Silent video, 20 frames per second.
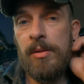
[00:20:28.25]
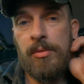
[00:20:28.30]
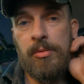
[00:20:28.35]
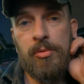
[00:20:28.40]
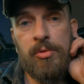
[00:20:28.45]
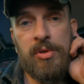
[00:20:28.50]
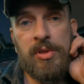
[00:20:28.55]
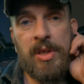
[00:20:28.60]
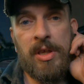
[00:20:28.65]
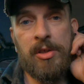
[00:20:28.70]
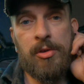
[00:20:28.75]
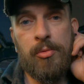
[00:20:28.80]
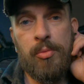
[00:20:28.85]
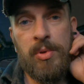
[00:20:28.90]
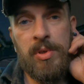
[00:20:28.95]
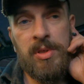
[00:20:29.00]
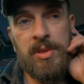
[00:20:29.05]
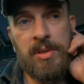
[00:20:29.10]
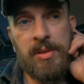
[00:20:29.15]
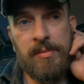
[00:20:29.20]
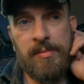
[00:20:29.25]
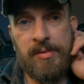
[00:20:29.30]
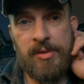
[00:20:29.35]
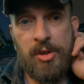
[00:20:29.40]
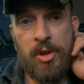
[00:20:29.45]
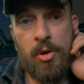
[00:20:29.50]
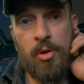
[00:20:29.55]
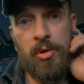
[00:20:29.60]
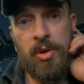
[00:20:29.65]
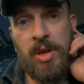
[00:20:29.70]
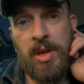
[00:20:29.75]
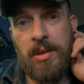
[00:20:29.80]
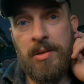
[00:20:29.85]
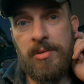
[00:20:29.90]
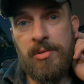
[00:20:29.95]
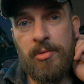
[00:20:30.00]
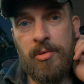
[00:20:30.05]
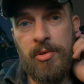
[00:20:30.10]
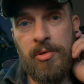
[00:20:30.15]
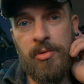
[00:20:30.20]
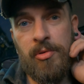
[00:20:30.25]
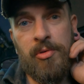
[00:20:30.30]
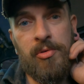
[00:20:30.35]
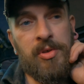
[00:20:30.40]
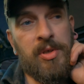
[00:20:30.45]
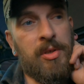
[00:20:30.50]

To start with, it's Kirke, so you know,